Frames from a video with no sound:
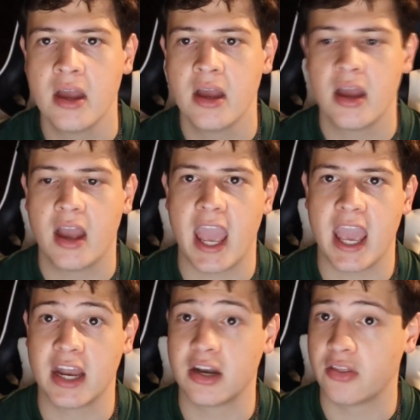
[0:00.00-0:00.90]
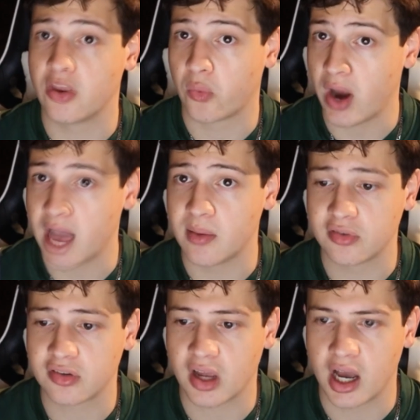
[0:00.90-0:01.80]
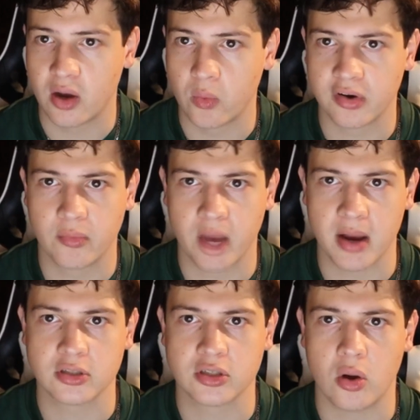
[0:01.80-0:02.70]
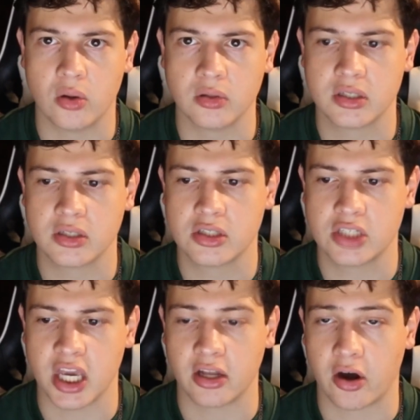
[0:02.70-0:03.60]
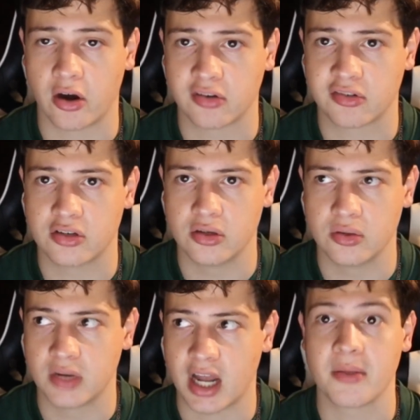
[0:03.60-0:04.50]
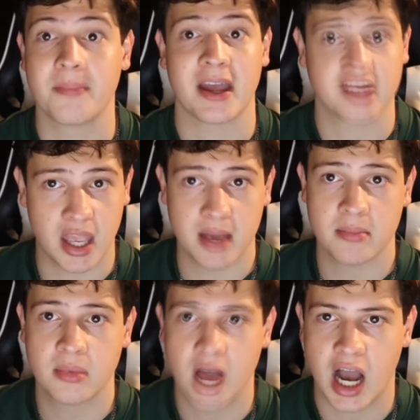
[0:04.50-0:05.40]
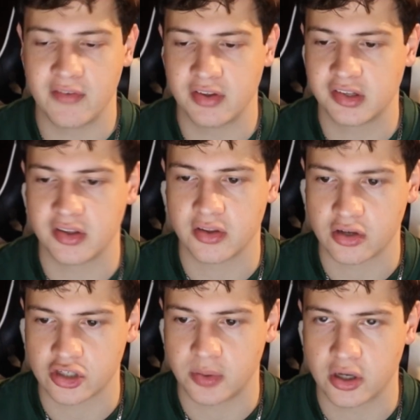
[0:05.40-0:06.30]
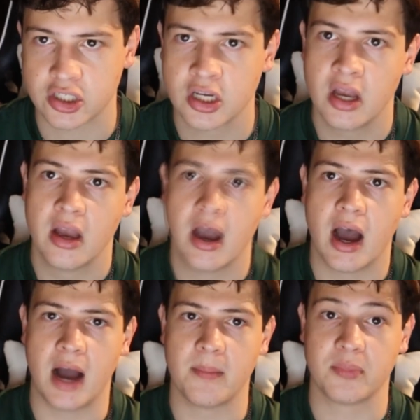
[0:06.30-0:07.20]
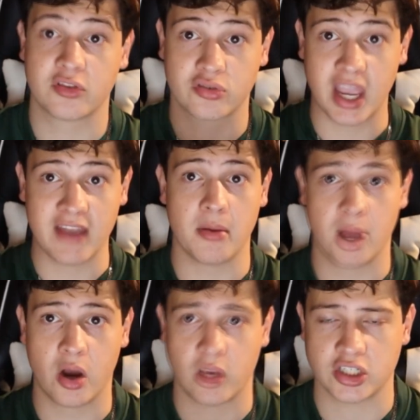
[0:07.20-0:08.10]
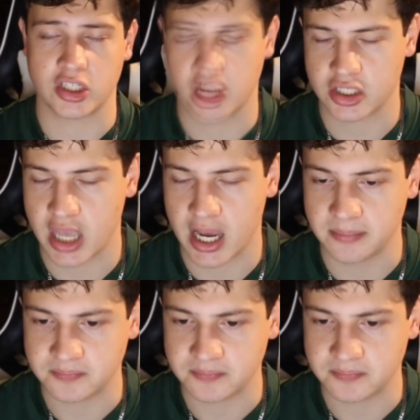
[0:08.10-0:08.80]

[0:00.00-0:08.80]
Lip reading: and the Rams were able to hold Jalen Hurts to not the best game. Obviously, the tush push gave him a rushing touchdown.